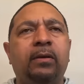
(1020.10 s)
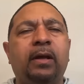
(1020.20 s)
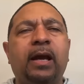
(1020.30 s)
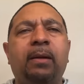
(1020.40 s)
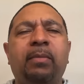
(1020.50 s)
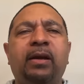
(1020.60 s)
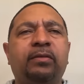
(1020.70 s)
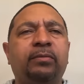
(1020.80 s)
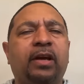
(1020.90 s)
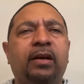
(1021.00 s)
They got to make
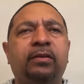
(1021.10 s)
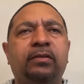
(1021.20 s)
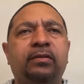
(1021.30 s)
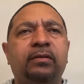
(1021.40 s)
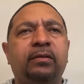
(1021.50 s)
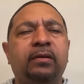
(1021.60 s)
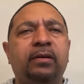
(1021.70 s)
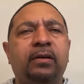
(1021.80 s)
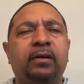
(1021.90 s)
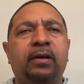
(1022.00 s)
some changes.
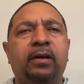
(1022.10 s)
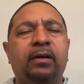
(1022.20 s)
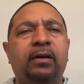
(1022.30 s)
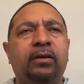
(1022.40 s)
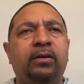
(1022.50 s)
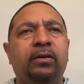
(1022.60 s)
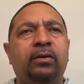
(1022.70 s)
You,